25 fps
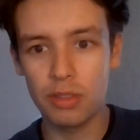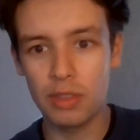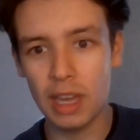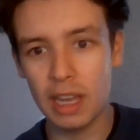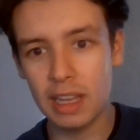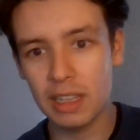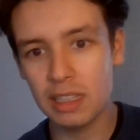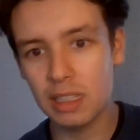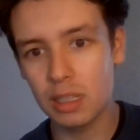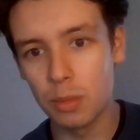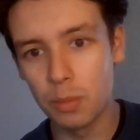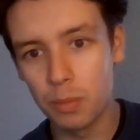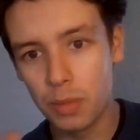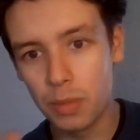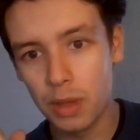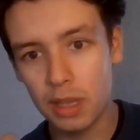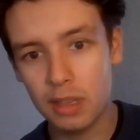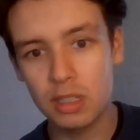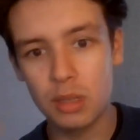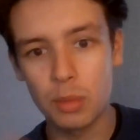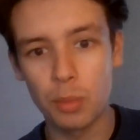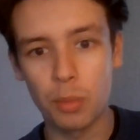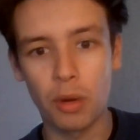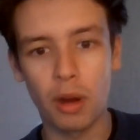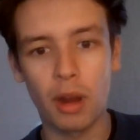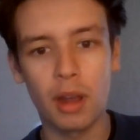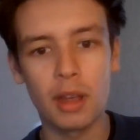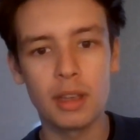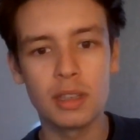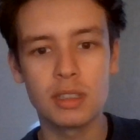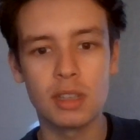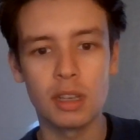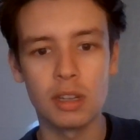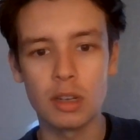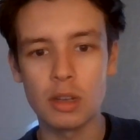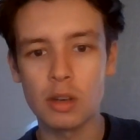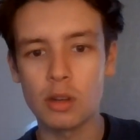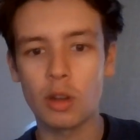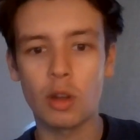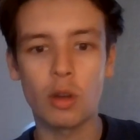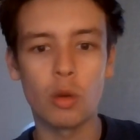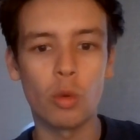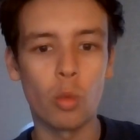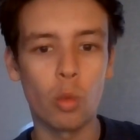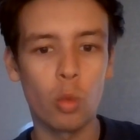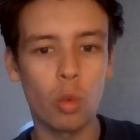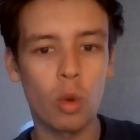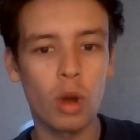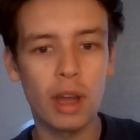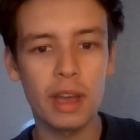That's a big surprise. I don't know
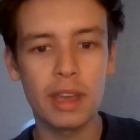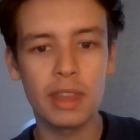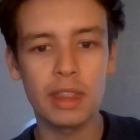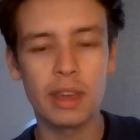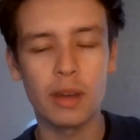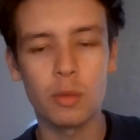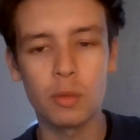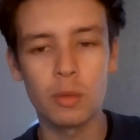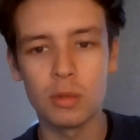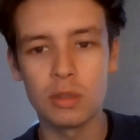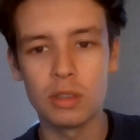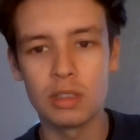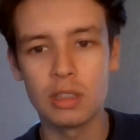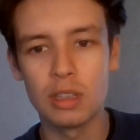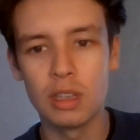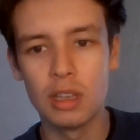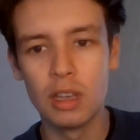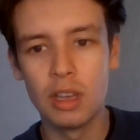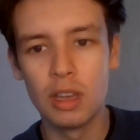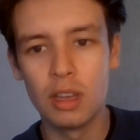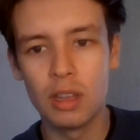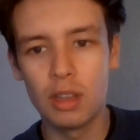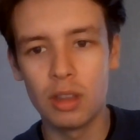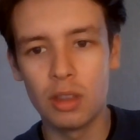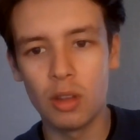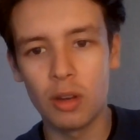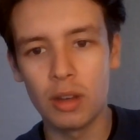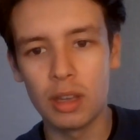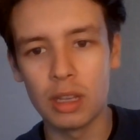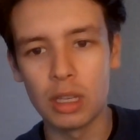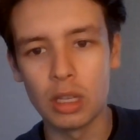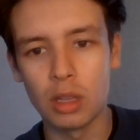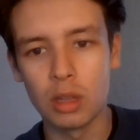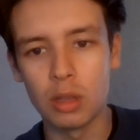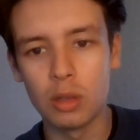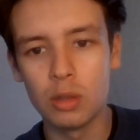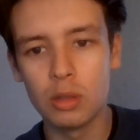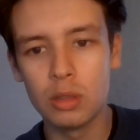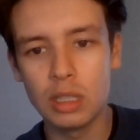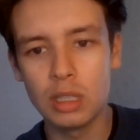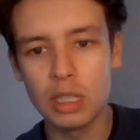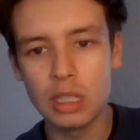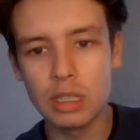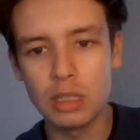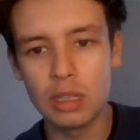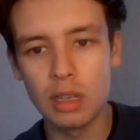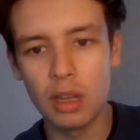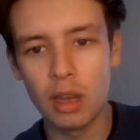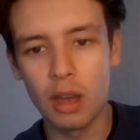why that was not included.